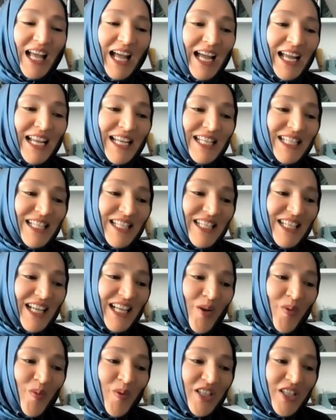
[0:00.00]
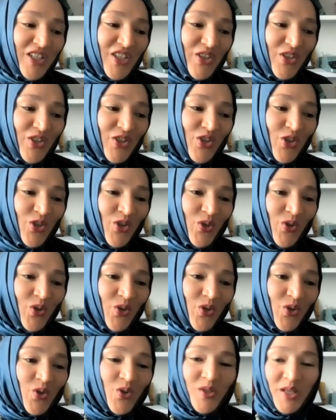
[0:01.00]
And I wanted to,
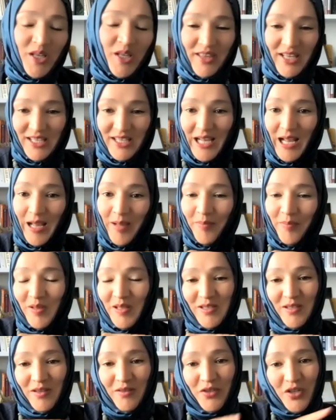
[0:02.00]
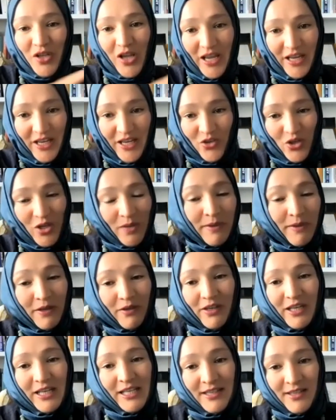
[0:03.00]
using the examples of Turkish
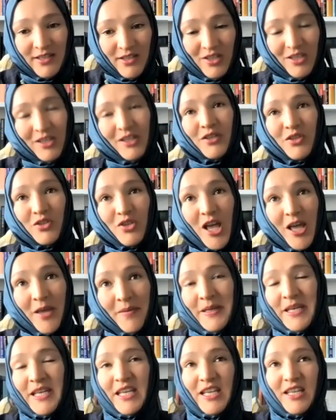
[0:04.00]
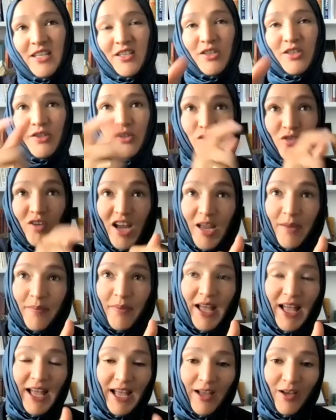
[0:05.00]
immigrants to Germany, describe
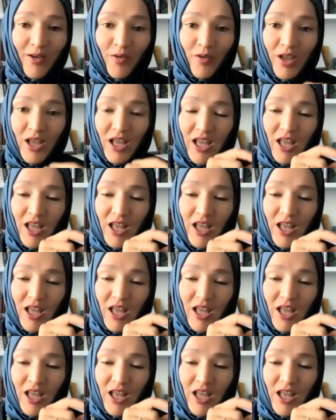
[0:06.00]
how